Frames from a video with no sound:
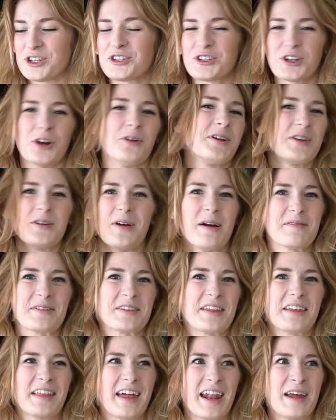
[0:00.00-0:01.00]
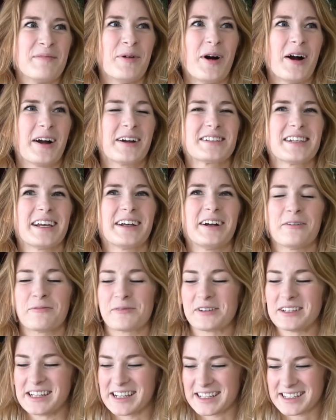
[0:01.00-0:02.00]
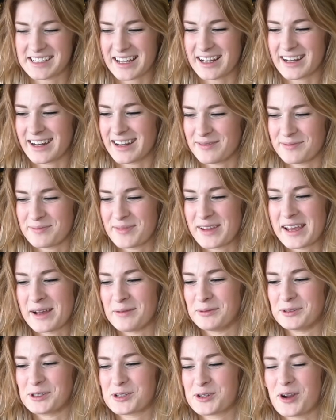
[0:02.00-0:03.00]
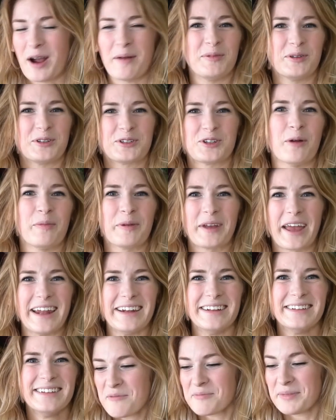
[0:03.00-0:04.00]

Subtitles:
showing you everything that I bought, because I got really excited being able to scrapbook shop again.